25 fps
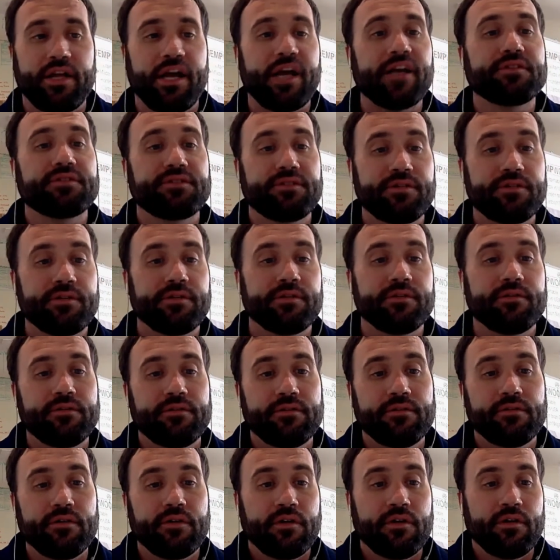last year
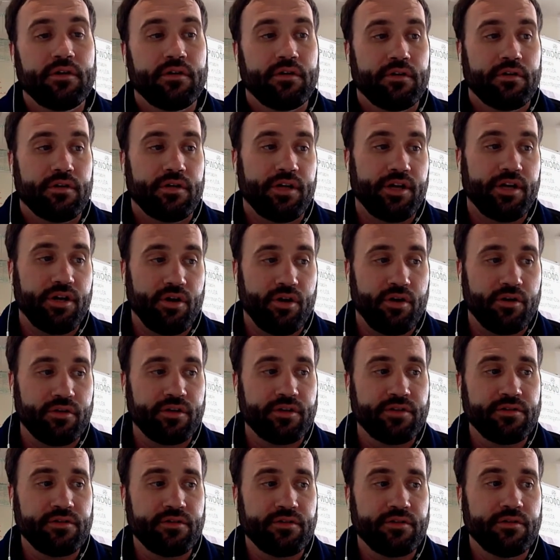in
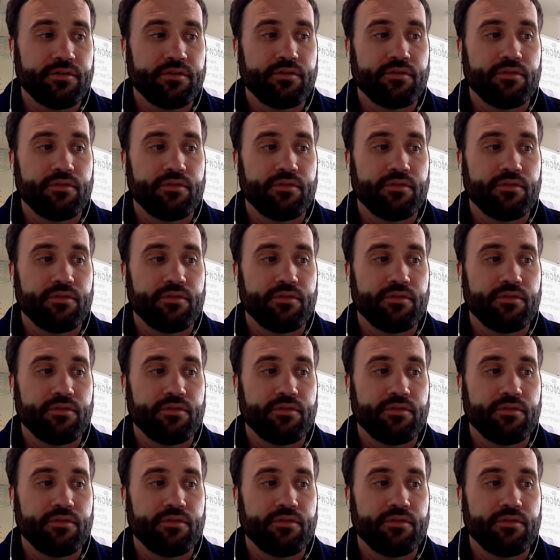August.